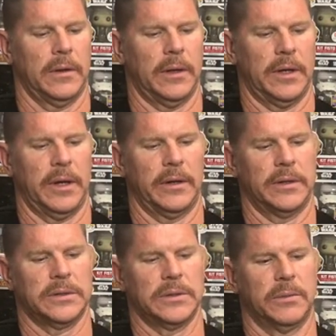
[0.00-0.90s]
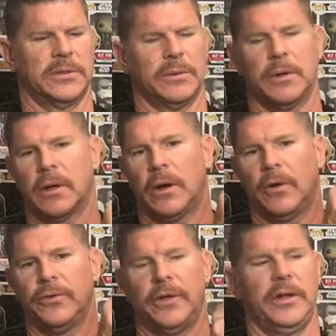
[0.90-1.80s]
And I heard someone
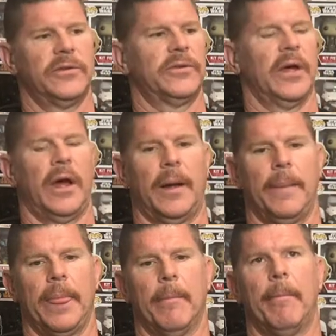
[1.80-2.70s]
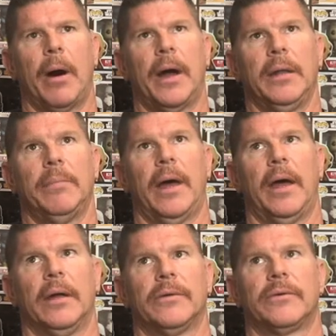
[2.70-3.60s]
calls these body
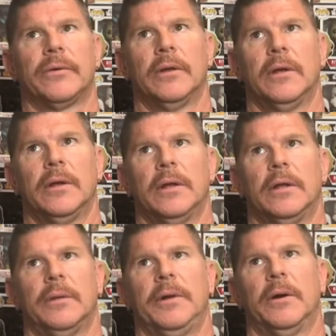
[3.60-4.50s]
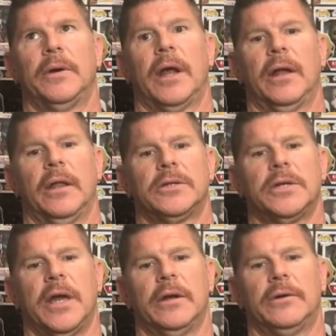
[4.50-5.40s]
bags. Let me know down in the
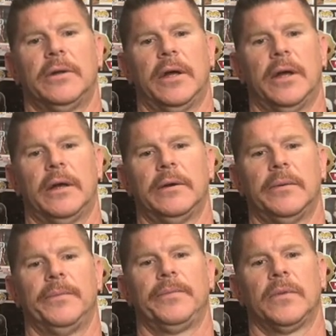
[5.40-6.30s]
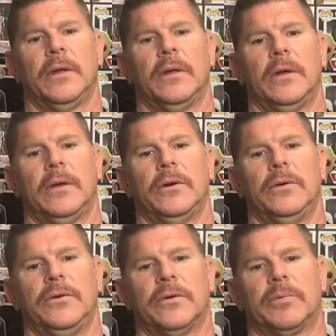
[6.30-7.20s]
chat
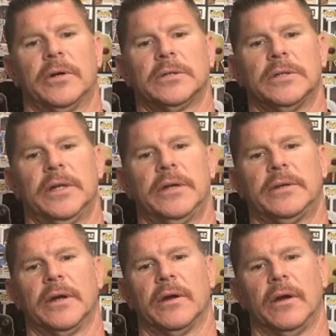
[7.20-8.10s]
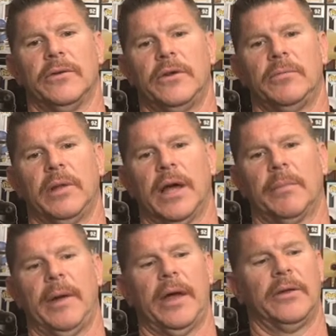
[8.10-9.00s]
who's the person that calls these
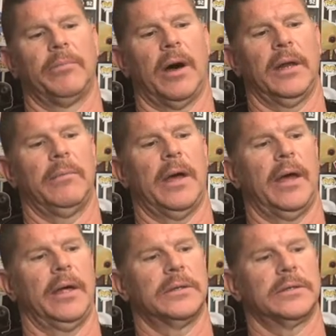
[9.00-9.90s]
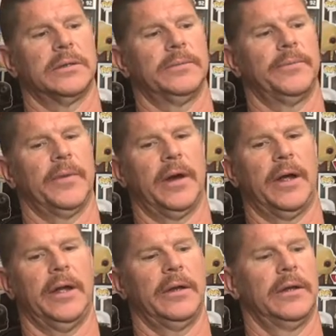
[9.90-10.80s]
black bags body bags. All right.